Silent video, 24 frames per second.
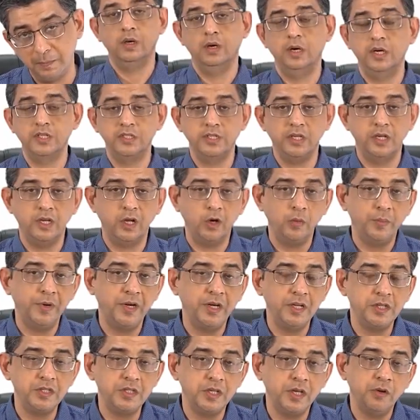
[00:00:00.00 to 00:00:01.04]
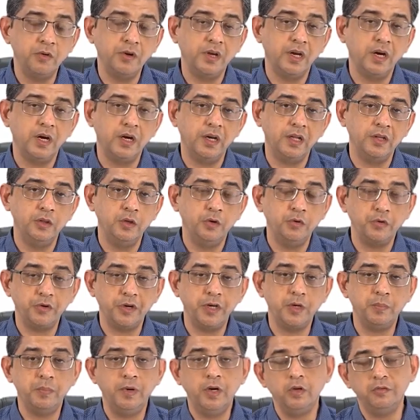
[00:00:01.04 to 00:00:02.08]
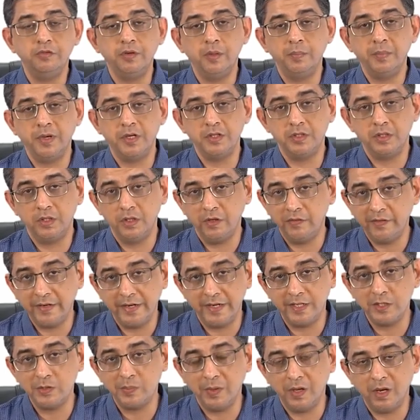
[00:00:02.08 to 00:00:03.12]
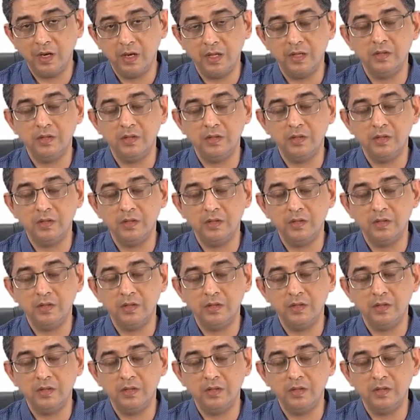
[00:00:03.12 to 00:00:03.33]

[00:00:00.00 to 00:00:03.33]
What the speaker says: I shall now be teaching you regarding the treatment of a patient of TET spell,